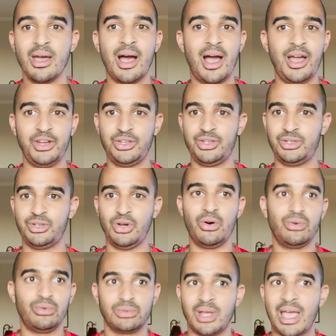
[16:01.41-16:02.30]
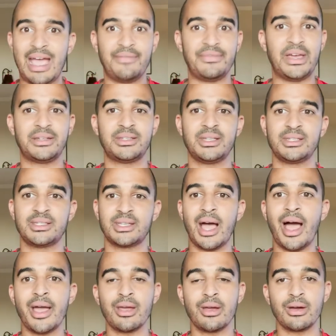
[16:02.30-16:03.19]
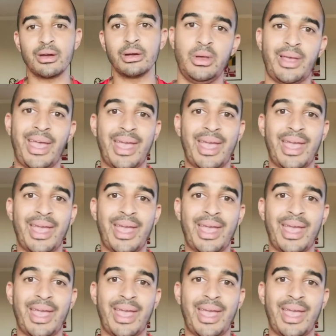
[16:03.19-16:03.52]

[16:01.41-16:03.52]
I don't have that desire.